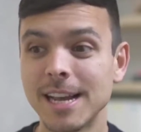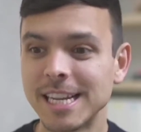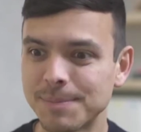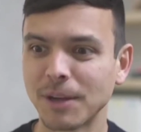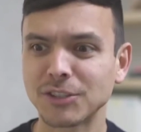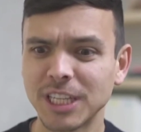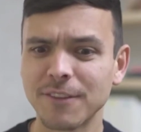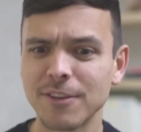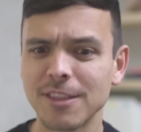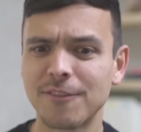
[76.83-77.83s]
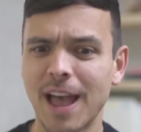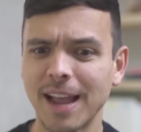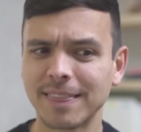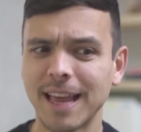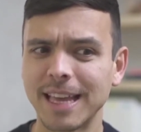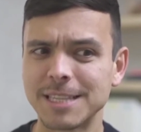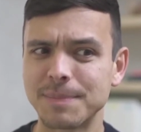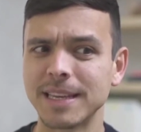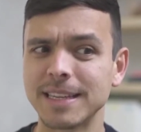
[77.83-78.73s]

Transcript: especially given the fact that it's being